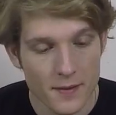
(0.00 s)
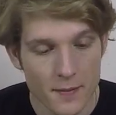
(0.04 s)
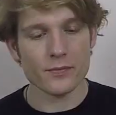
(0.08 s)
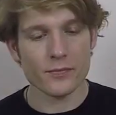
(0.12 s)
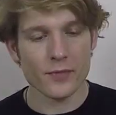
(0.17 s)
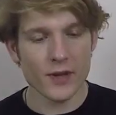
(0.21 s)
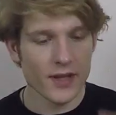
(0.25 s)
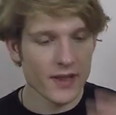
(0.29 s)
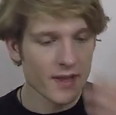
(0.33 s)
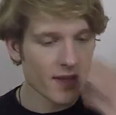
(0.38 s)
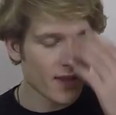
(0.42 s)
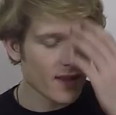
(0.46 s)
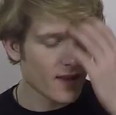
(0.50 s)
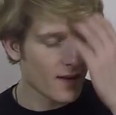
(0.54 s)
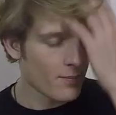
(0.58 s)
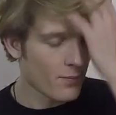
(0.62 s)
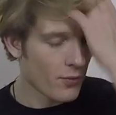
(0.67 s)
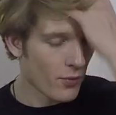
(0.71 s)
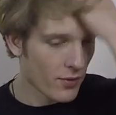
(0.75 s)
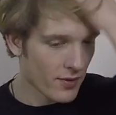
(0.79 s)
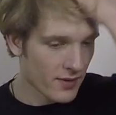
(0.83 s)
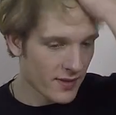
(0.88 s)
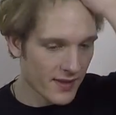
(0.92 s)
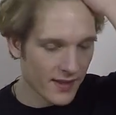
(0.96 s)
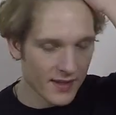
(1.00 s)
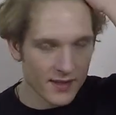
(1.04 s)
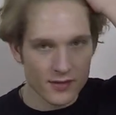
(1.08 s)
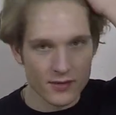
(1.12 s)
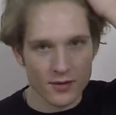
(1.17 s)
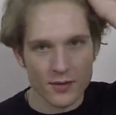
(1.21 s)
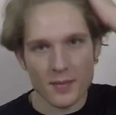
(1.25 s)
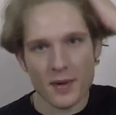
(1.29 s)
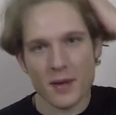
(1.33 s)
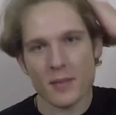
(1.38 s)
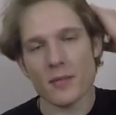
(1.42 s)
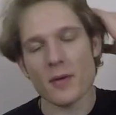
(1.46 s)
Really, the important thing to
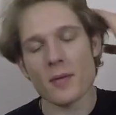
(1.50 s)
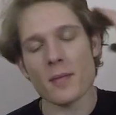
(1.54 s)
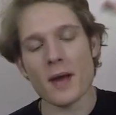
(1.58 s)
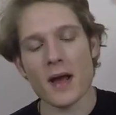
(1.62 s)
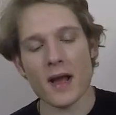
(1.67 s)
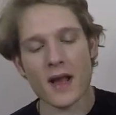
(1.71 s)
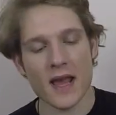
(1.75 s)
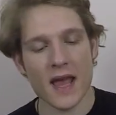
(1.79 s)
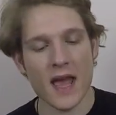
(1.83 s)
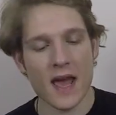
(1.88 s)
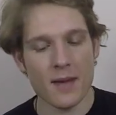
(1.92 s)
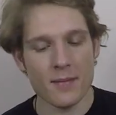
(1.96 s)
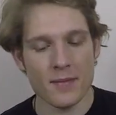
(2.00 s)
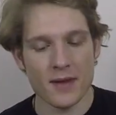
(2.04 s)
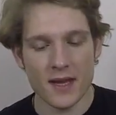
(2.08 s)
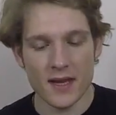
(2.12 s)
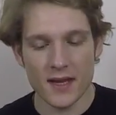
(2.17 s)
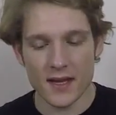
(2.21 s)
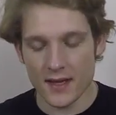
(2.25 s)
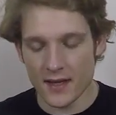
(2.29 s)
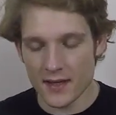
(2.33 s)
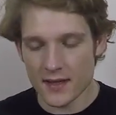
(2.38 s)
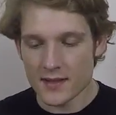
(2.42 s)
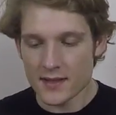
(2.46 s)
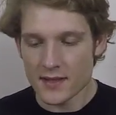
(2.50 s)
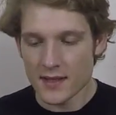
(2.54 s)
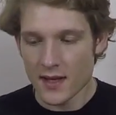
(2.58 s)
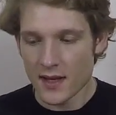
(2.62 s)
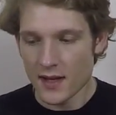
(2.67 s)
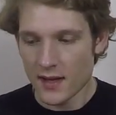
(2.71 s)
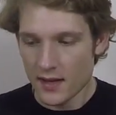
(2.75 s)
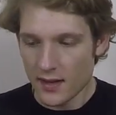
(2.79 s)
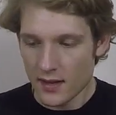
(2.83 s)
remember about Kami is